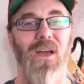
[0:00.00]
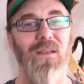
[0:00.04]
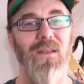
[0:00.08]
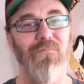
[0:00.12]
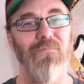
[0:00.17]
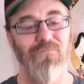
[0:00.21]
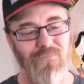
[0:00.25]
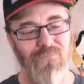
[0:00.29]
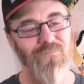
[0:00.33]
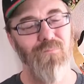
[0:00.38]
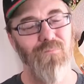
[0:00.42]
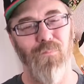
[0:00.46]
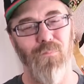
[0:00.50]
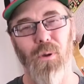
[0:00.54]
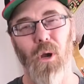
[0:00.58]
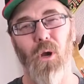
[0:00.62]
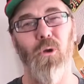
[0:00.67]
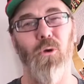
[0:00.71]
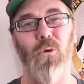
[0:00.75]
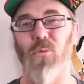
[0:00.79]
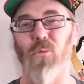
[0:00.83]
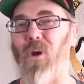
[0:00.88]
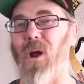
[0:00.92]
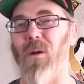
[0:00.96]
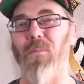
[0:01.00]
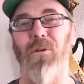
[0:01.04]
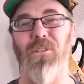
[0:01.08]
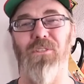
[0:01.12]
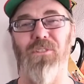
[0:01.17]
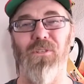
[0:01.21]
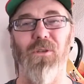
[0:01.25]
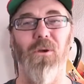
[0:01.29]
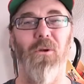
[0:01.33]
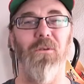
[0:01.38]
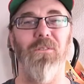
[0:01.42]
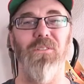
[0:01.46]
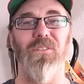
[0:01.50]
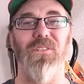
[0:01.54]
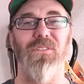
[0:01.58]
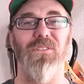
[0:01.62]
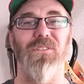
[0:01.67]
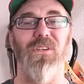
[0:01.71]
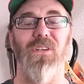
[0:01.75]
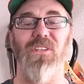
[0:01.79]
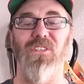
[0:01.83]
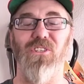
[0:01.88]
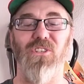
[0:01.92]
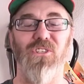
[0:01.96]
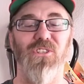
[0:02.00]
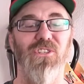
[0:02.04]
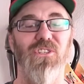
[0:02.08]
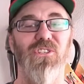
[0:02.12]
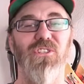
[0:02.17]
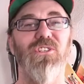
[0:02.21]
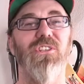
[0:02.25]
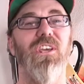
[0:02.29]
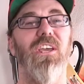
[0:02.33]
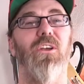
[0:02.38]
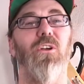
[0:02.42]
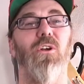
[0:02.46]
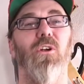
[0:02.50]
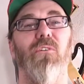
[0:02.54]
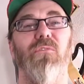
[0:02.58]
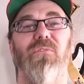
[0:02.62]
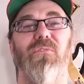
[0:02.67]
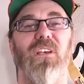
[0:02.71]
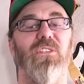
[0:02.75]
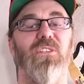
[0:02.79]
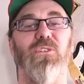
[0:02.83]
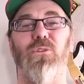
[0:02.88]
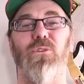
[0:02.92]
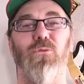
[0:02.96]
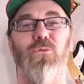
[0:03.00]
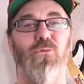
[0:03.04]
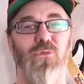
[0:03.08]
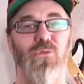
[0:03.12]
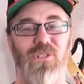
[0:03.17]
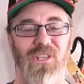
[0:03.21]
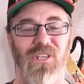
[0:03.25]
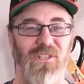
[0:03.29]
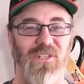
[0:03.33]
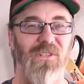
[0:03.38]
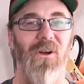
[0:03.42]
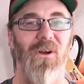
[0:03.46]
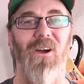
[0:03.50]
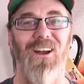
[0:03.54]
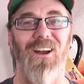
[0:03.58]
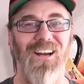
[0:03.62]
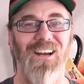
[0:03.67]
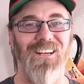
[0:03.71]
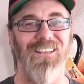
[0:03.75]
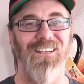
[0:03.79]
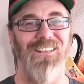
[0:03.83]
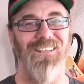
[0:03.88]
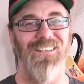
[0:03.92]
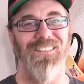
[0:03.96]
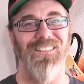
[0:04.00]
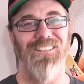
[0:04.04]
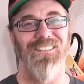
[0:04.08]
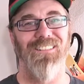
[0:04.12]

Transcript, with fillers: that borrowed Robert Stokes's sticker festooned guitar.